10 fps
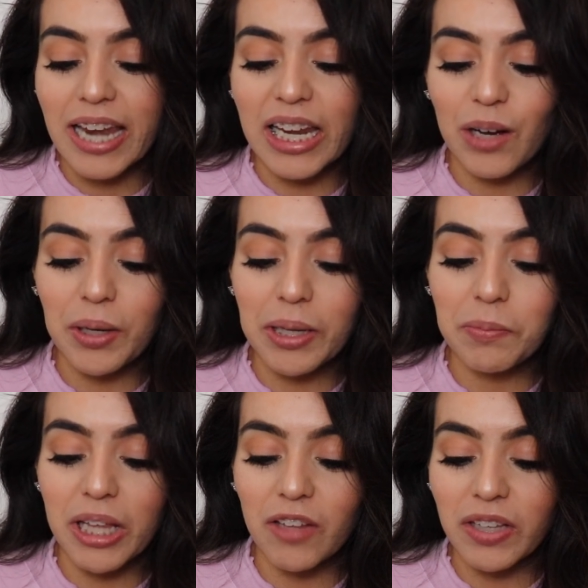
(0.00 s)
Now I
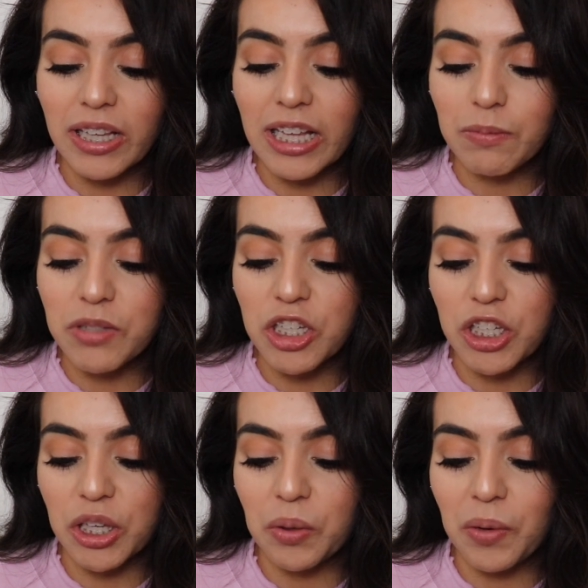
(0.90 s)
am giving him to
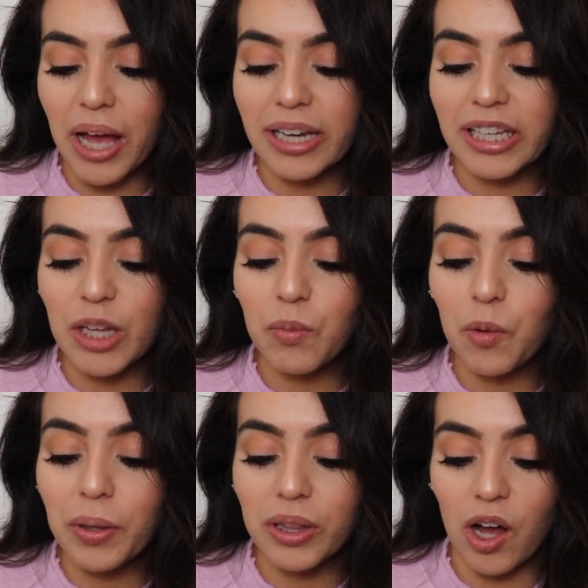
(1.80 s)
you, and he
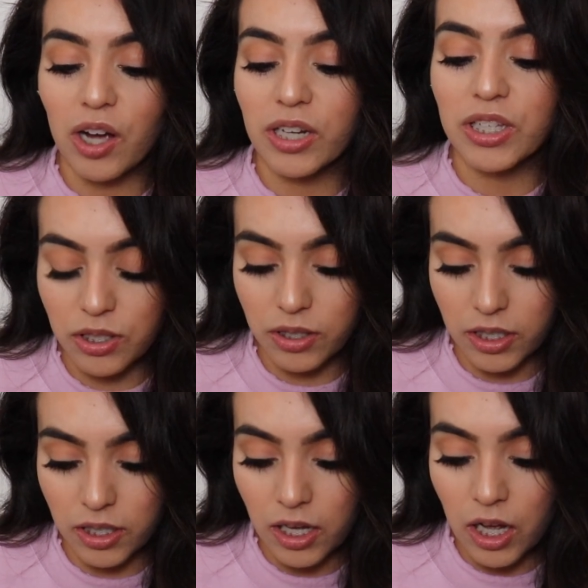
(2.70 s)
will belong to
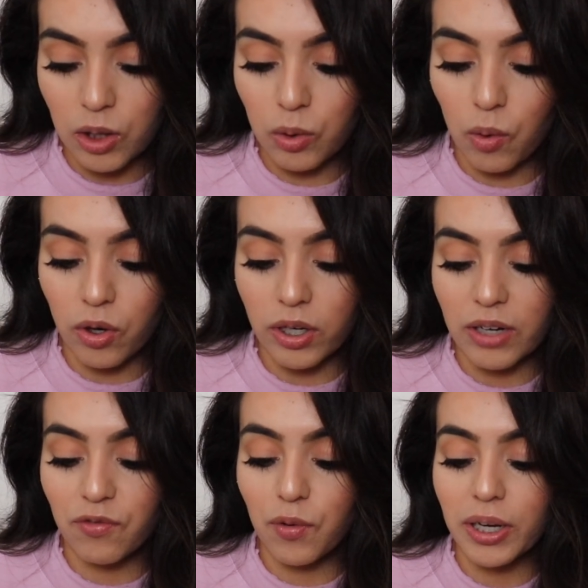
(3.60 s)
the
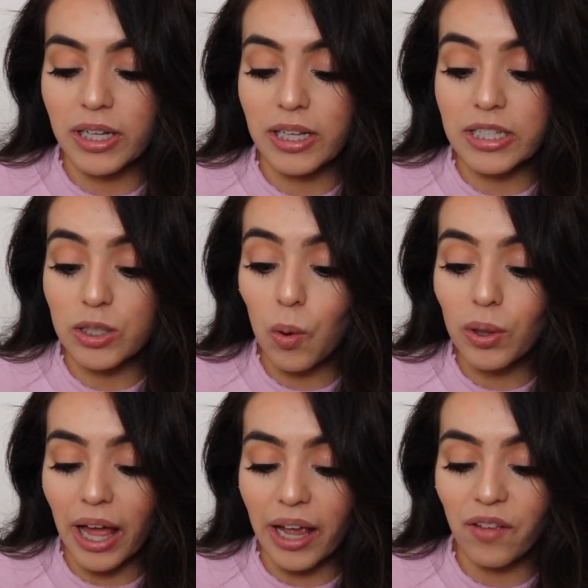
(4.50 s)
Lord for his
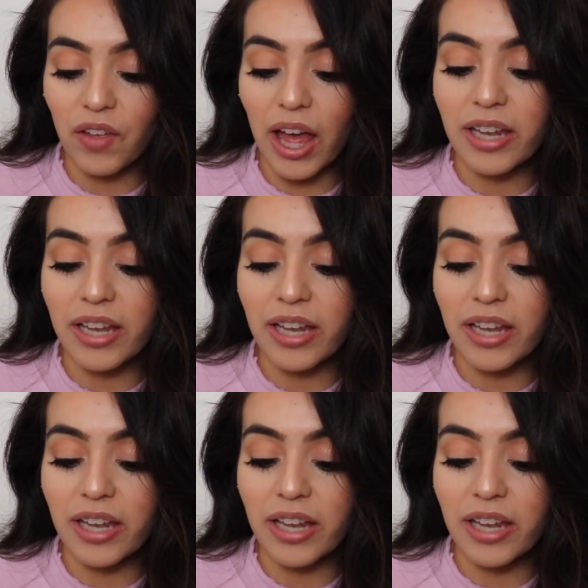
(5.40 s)
whole life.